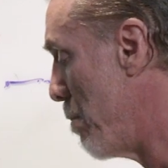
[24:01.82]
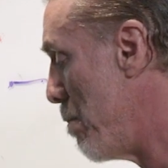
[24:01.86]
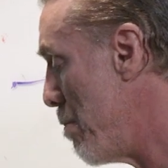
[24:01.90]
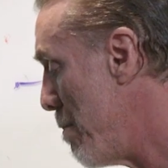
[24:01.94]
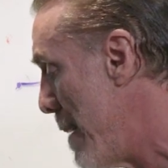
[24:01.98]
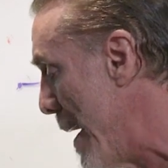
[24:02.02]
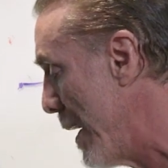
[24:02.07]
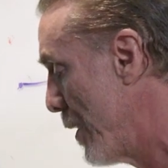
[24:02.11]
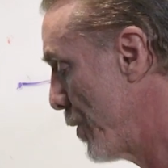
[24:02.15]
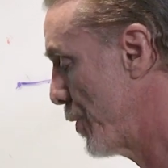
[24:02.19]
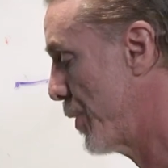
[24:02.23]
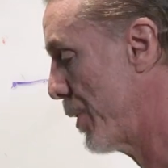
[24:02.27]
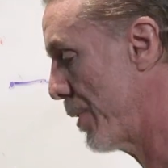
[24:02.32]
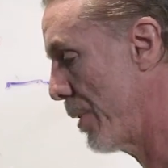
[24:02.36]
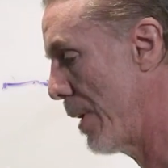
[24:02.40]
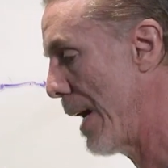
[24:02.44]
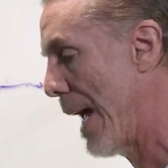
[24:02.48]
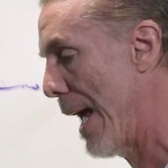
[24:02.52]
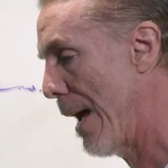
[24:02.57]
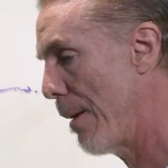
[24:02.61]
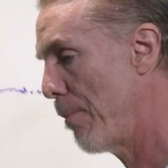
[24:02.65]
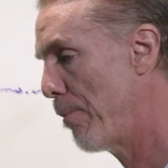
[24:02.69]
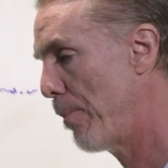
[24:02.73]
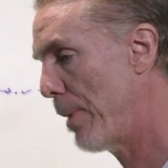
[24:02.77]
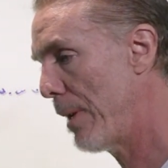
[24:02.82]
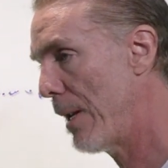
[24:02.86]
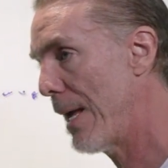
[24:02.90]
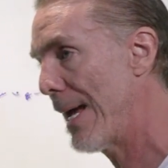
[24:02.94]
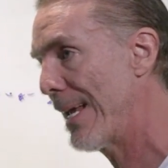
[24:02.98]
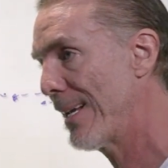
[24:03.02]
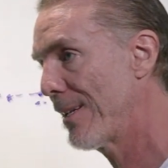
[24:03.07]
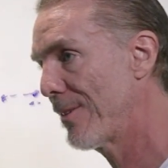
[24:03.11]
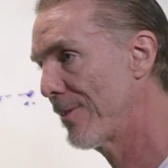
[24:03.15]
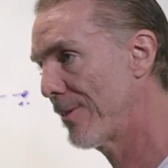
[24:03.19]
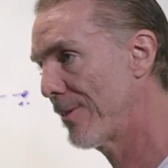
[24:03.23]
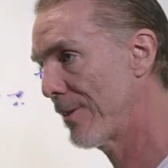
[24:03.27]
measure at
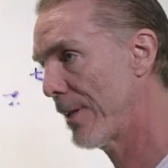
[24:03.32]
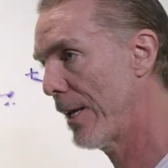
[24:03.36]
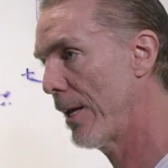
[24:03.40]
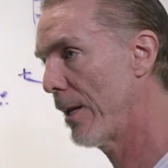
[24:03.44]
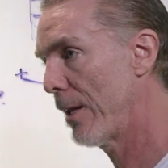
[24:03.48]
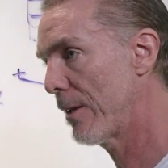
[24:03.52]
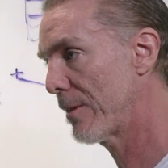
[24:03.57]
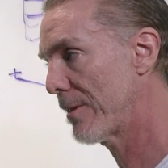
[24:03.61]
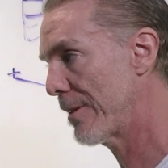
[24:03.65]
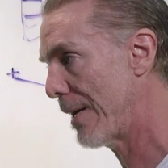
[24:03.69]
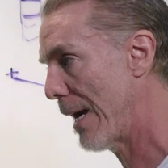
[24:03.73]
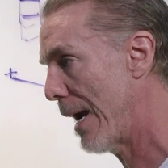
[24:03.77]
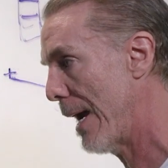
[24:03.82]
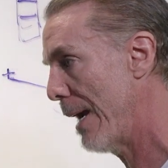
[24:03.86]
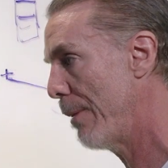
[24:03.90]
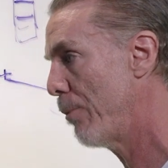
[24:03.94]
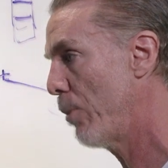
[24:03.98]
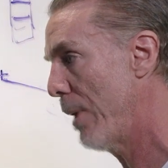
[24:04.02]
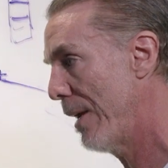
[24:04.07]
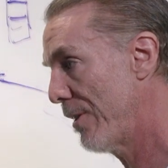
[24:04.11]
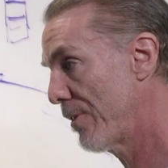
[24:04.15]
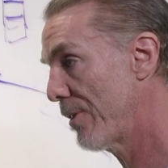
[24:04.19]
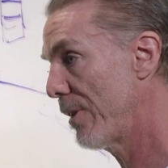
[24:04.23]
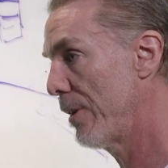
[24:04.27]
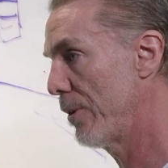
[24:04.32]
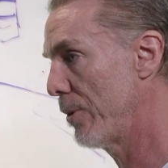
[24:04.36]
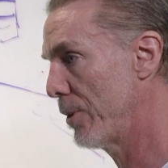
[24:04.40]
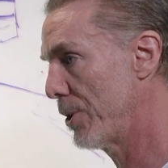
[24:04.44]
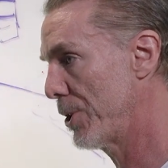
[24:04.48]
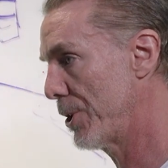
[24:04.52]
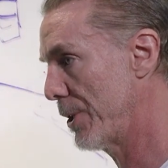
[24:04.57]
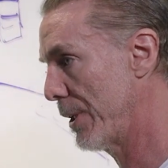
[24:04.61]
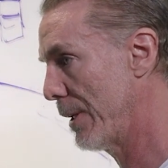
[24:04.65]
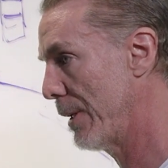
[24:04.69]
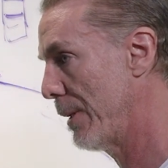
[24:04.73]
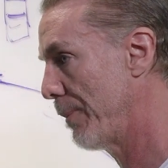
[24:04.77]
Planck scale time
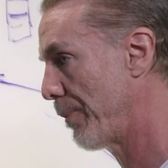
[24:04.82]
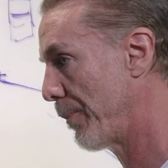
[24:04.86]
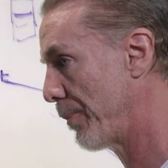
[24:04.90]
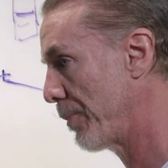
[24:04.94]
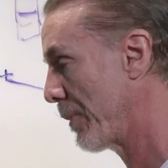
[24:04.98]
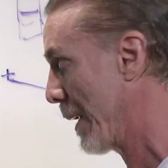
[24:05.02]
resolution